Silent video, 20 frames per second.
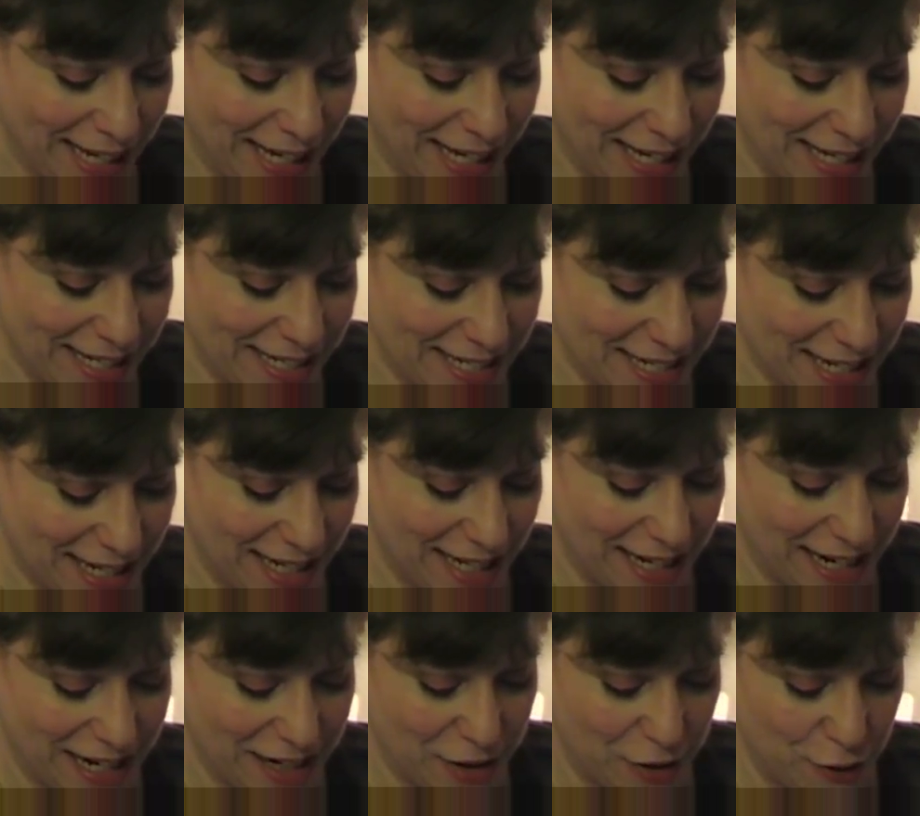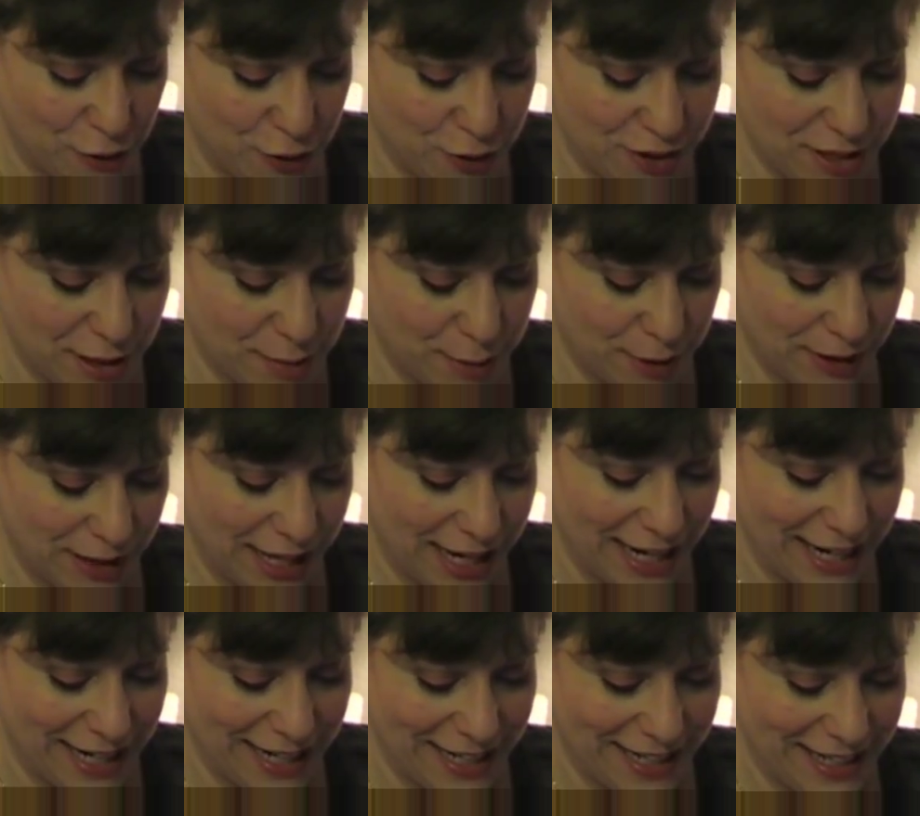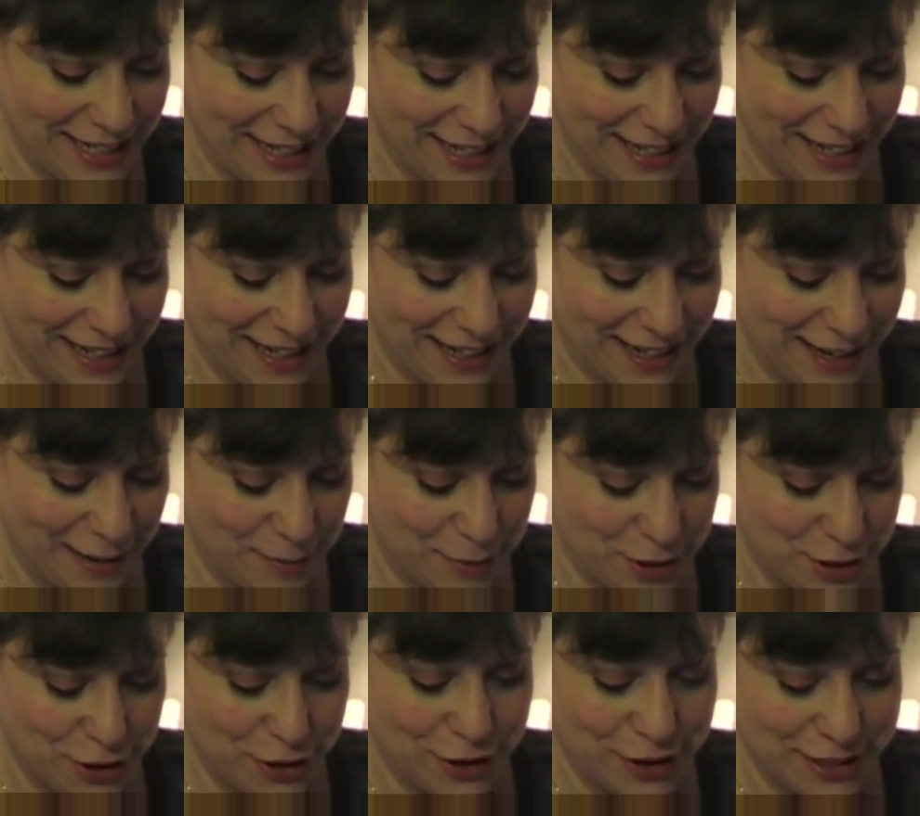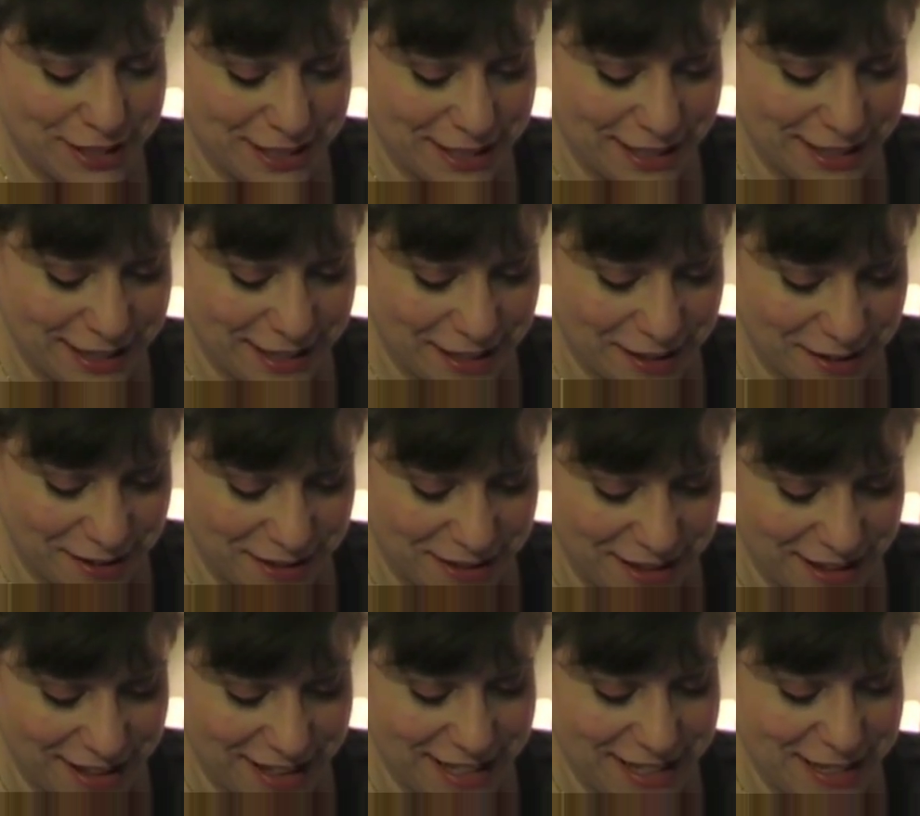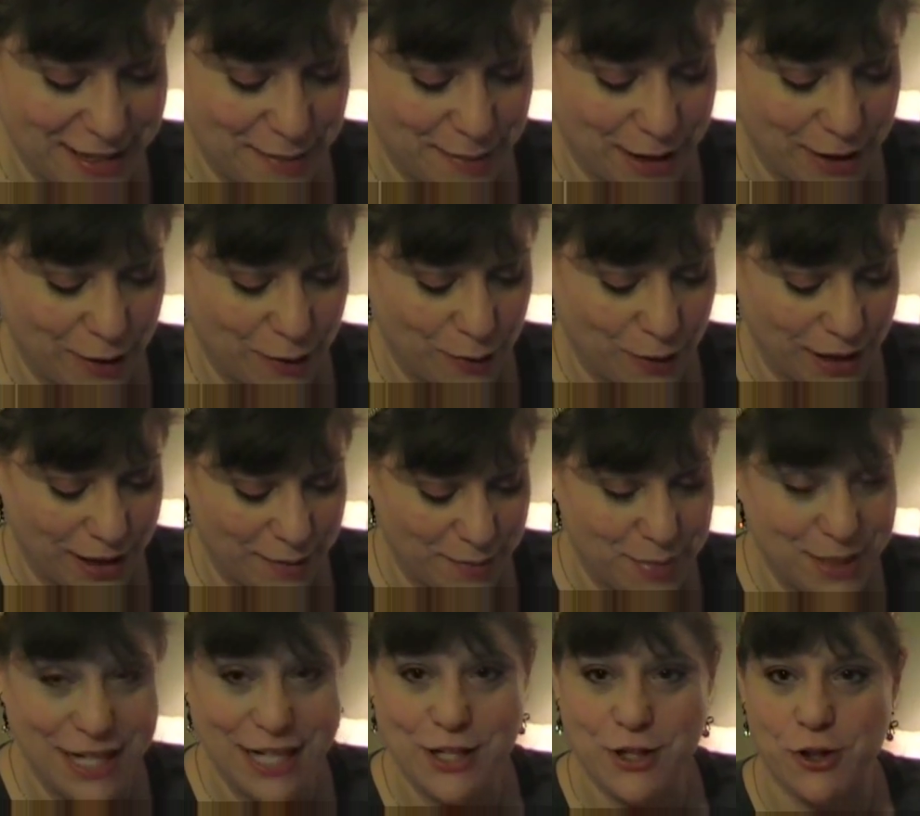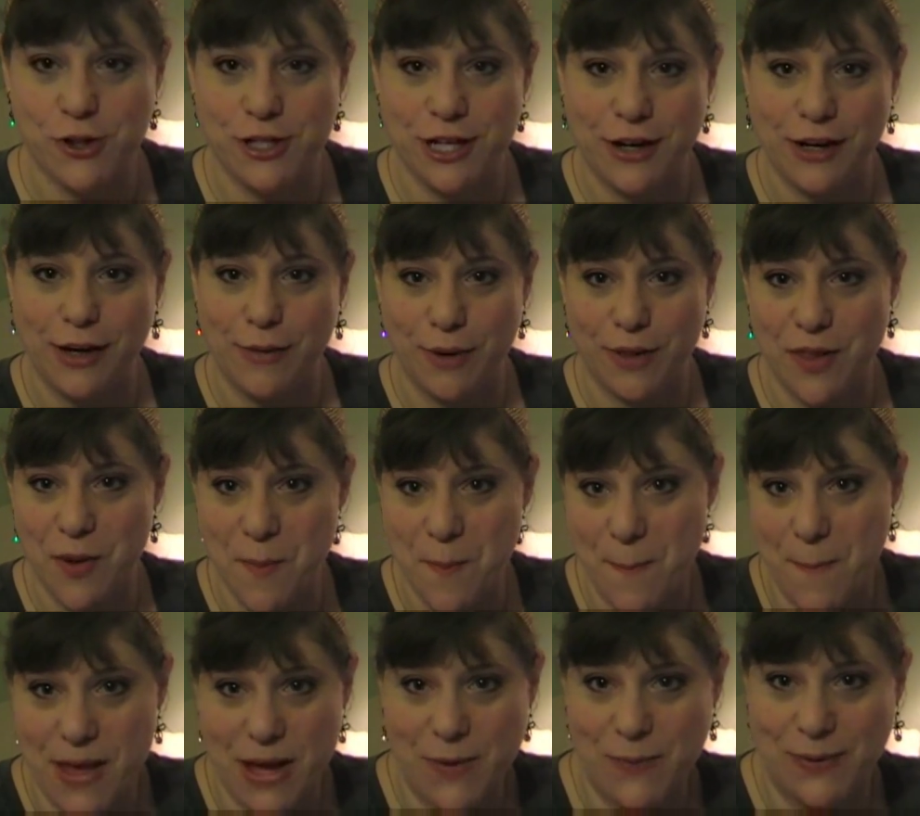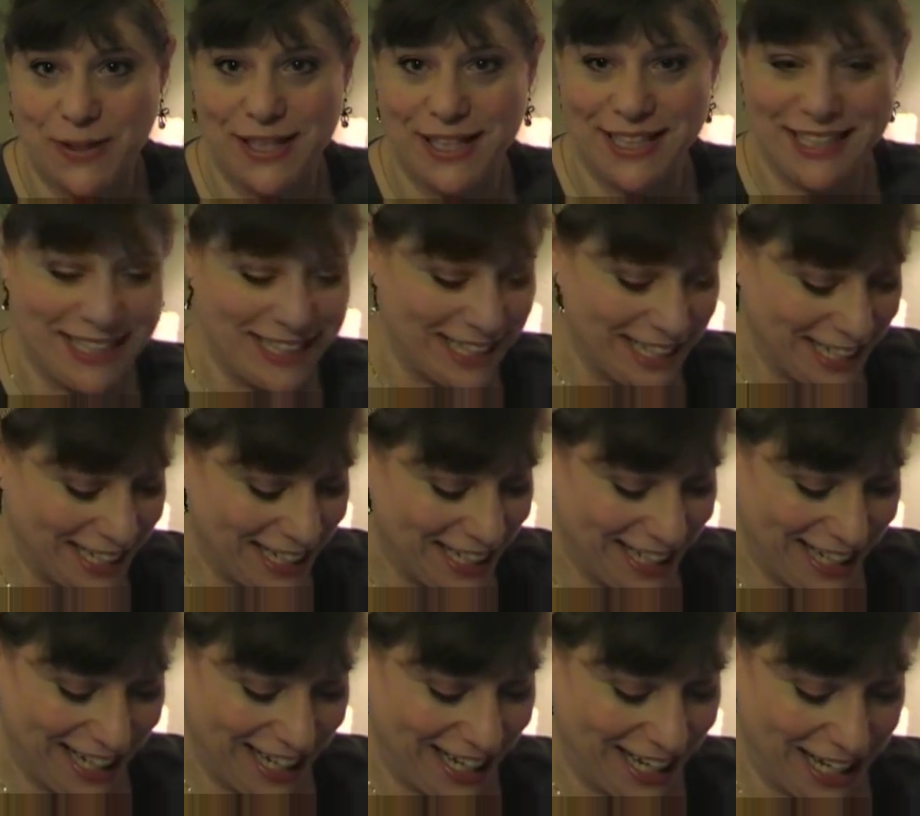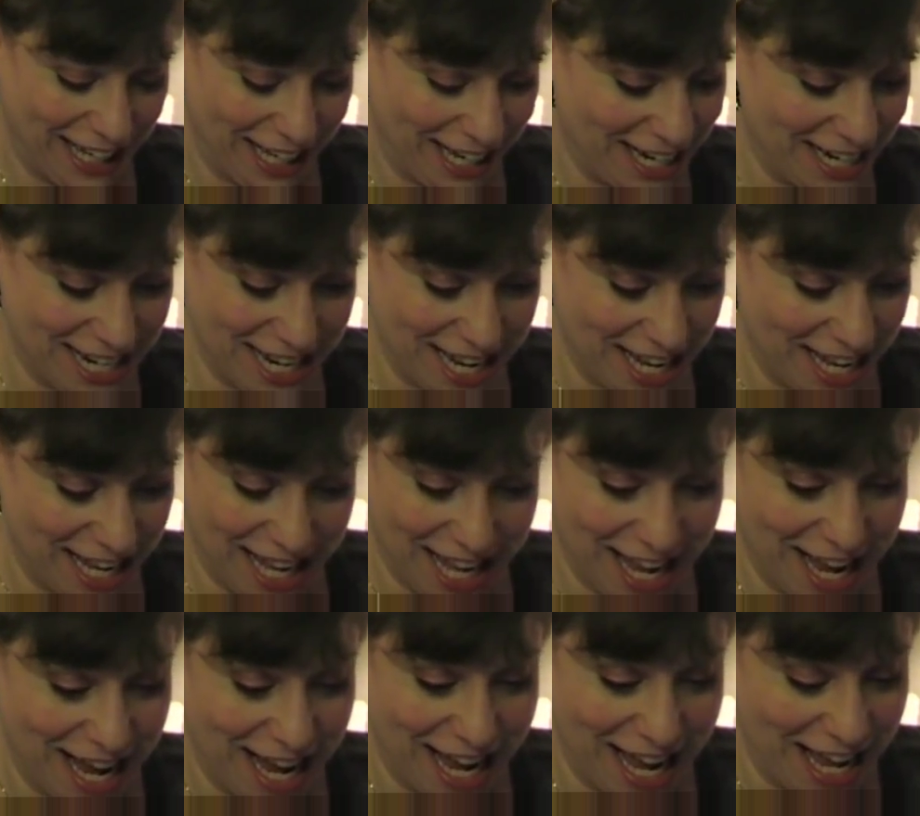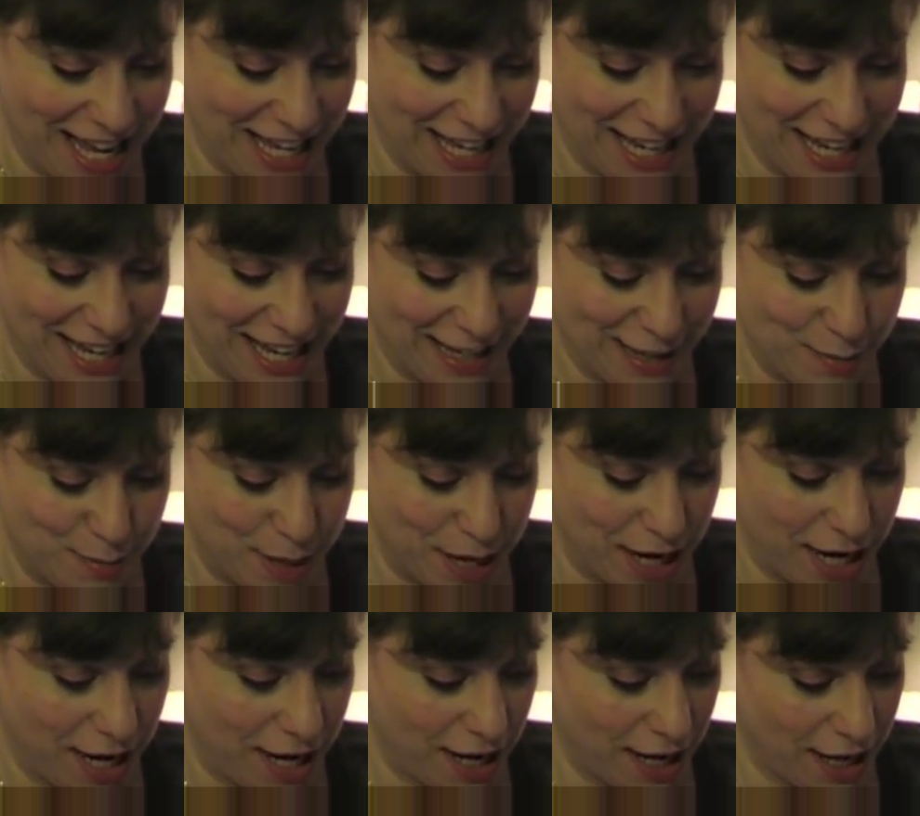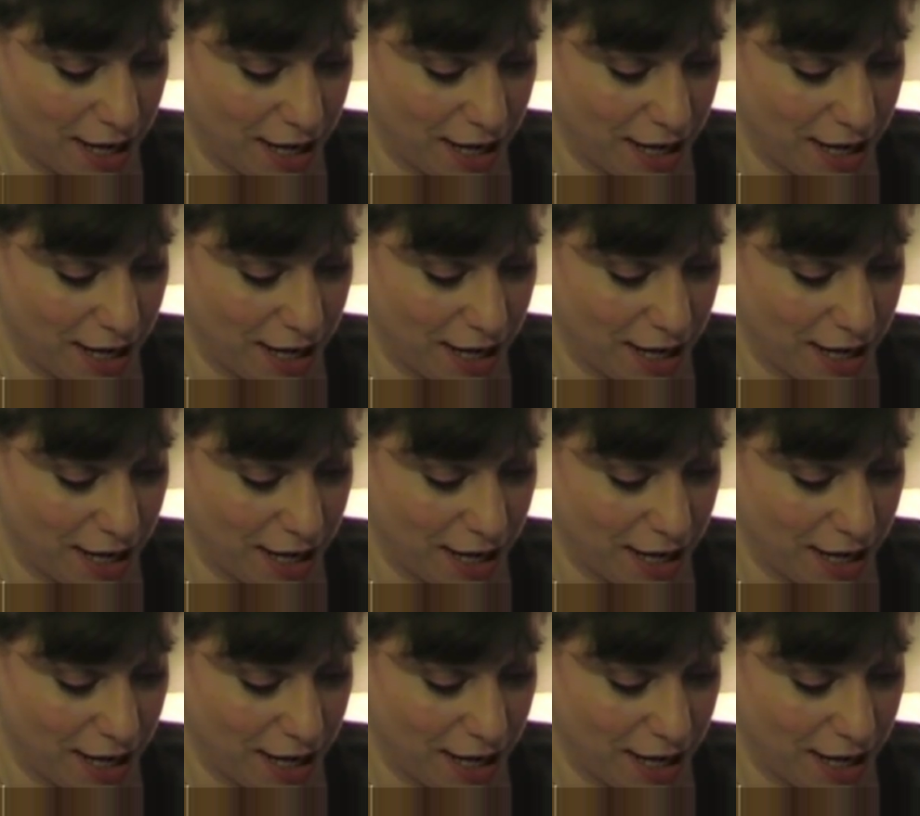And uh, out of their new summer line, I'm sure it's like the, the least amount one. But it turned out I won the big one. And it has been